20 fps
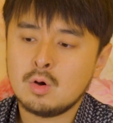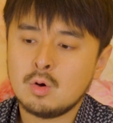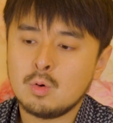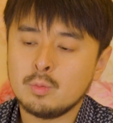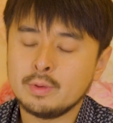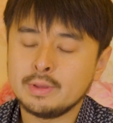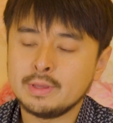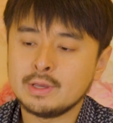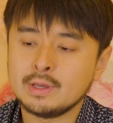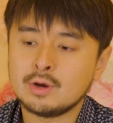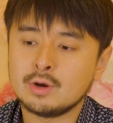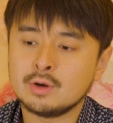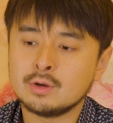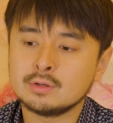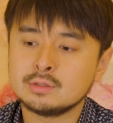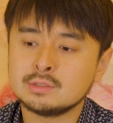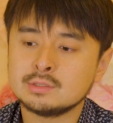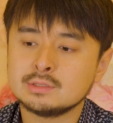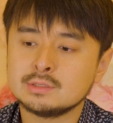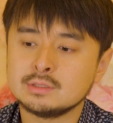we
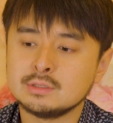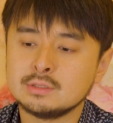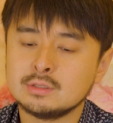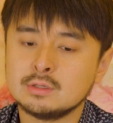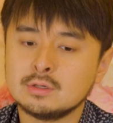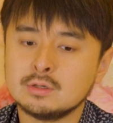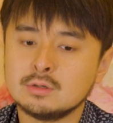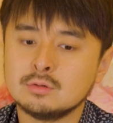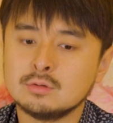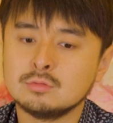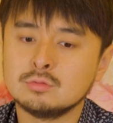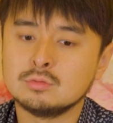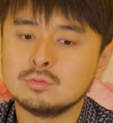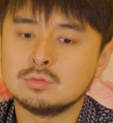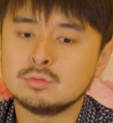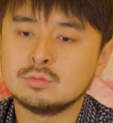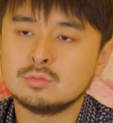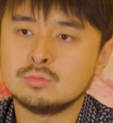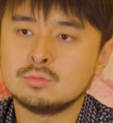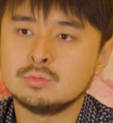aren't, you know,
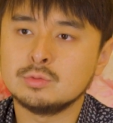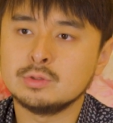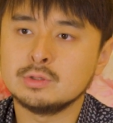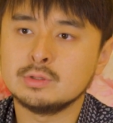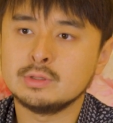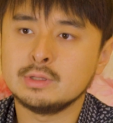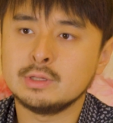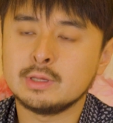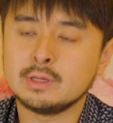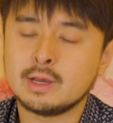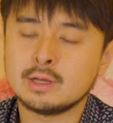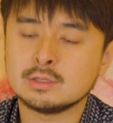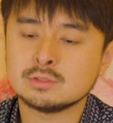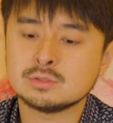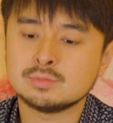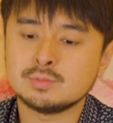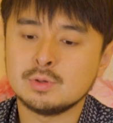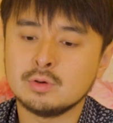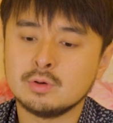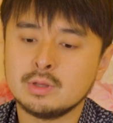really
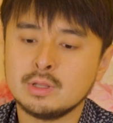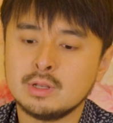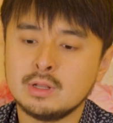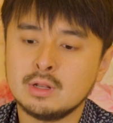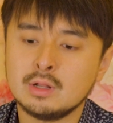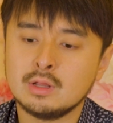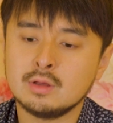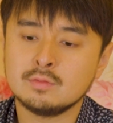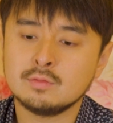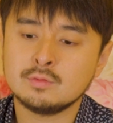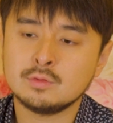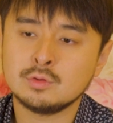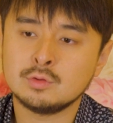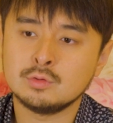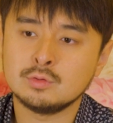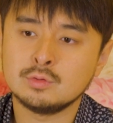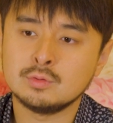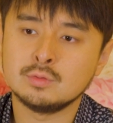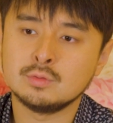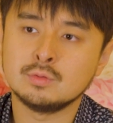outspoken enough
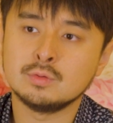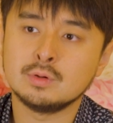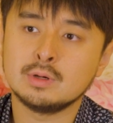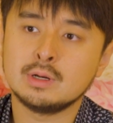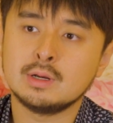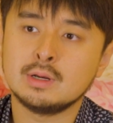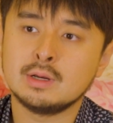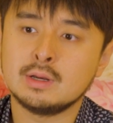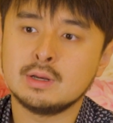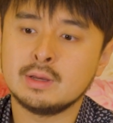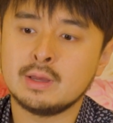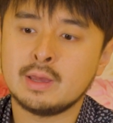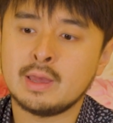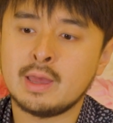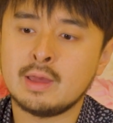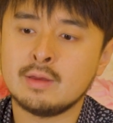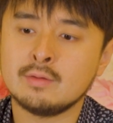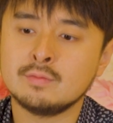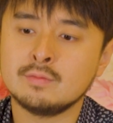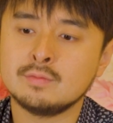to
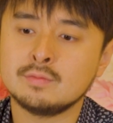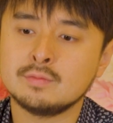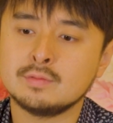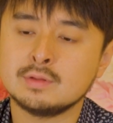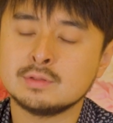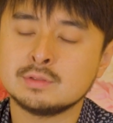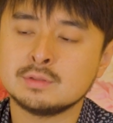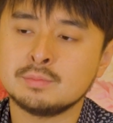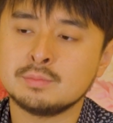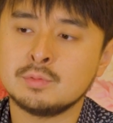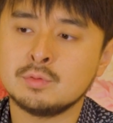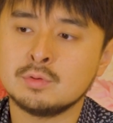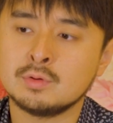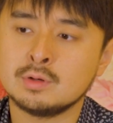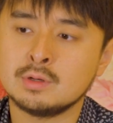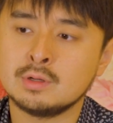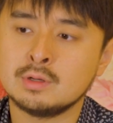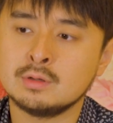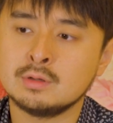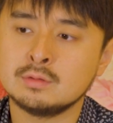have the
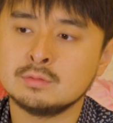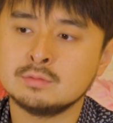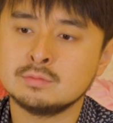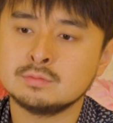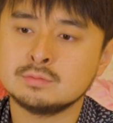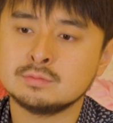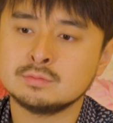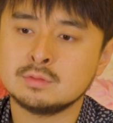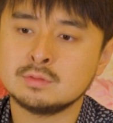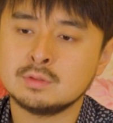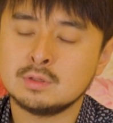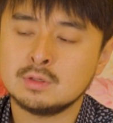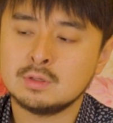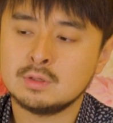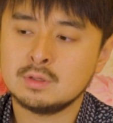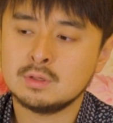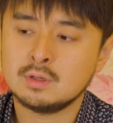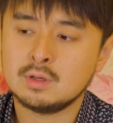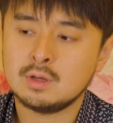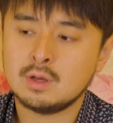support of
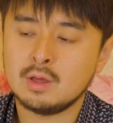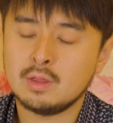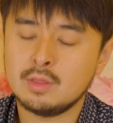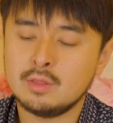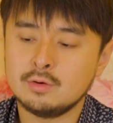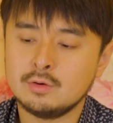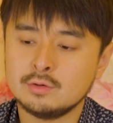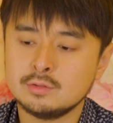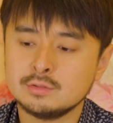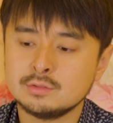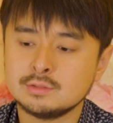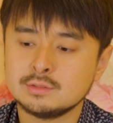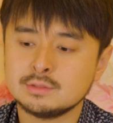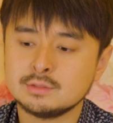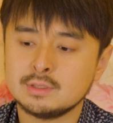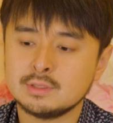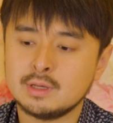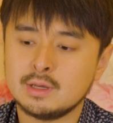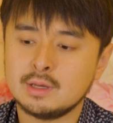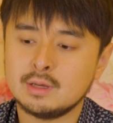
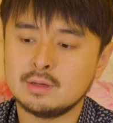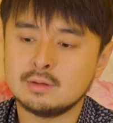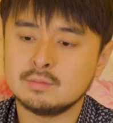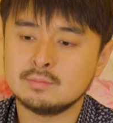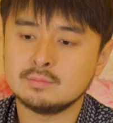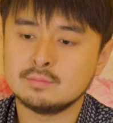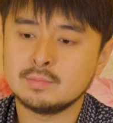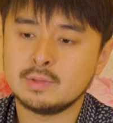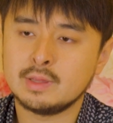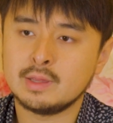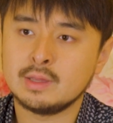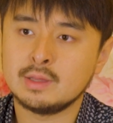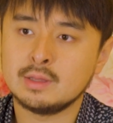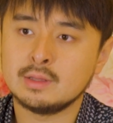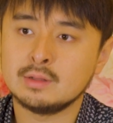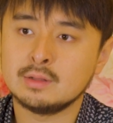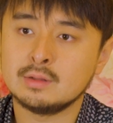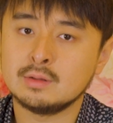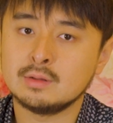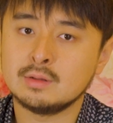others
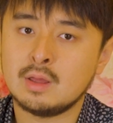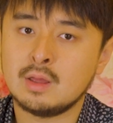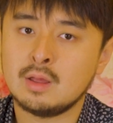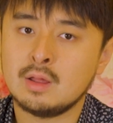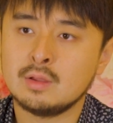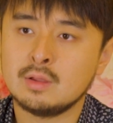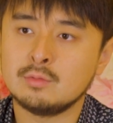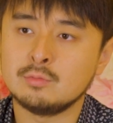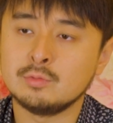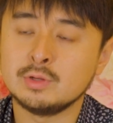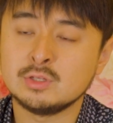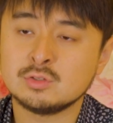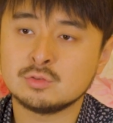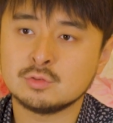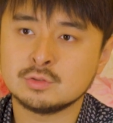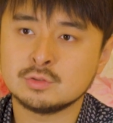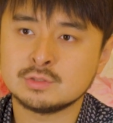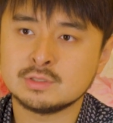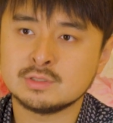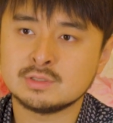and the
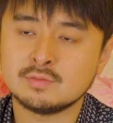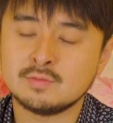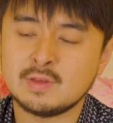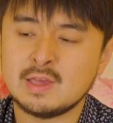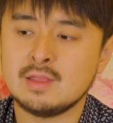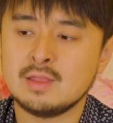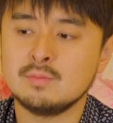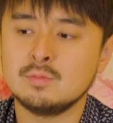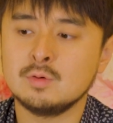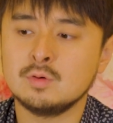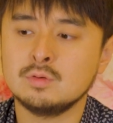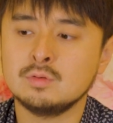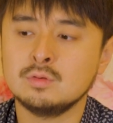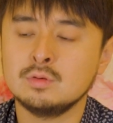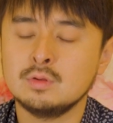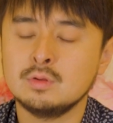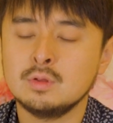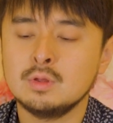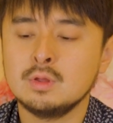resources available